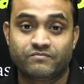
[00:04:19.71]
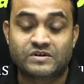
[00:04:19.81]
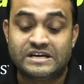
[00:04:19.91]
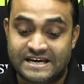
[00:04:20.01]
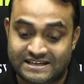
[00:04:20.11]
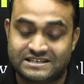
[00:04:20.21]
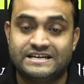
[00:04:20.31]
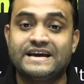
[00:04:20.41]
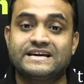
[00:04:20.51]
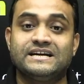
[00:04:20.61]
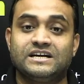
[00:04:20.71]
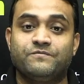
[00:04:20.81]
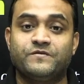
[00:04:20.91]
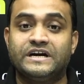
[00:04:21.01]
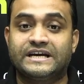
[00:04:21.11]
Yes, taking
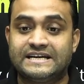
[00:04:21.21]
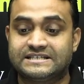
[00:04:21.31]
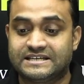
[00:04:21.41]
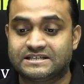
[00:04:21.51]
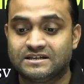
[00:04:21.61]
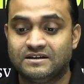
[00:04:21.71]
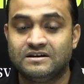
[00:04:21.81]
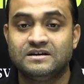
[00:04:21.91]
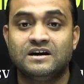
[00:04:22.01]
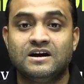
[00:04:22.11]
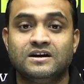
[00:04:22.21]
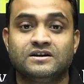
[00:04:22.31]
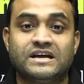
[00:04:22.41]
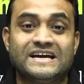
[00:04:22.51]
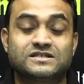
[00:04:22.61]
different cases
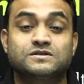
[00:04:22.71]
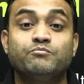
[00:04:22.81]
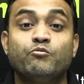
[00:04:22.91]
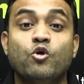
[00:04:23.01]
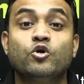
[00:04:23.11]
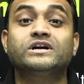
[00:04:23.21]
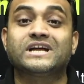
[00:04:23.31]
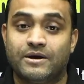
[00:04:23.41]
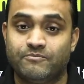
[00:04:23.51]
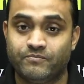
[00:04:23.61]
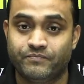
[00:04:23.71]
takes more time,